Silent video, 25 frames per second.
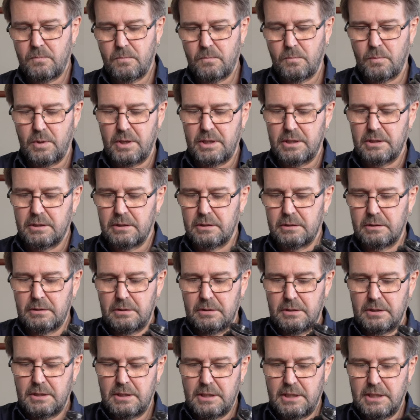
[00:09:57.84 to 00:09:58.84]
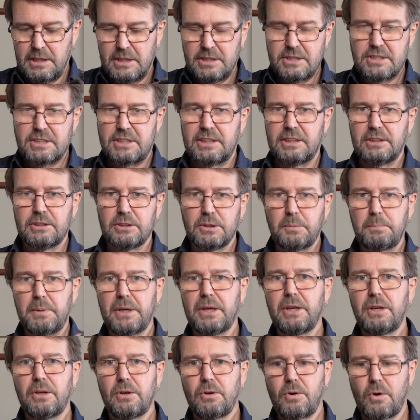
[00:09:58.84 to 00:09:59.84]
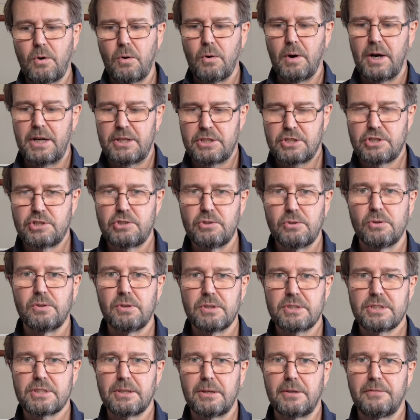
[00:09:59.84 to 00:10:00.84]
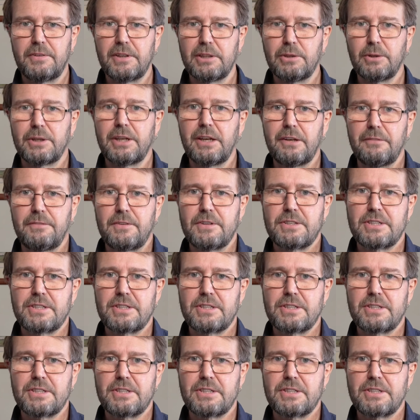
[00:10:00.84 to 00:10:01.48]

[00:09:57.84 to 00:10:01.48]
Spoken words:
will still be quite short. So if you're looking for